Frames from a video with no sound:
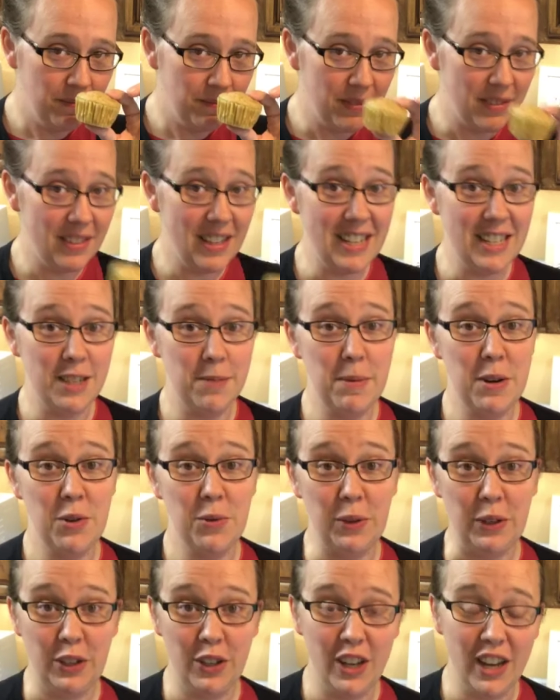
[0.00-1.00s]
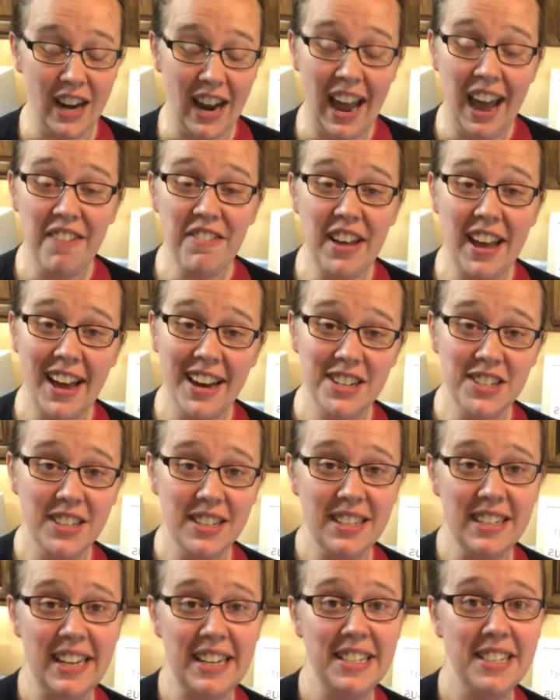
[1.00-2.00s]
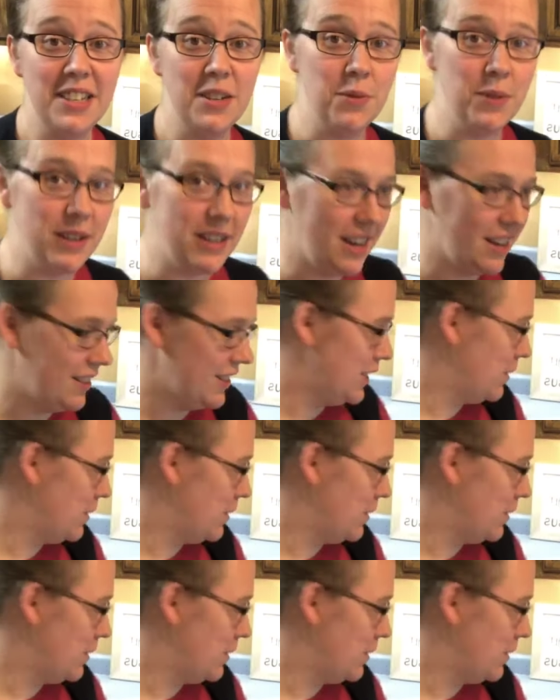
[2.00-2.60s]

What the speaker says: And they smell really good. I haven't actually tasted one yet this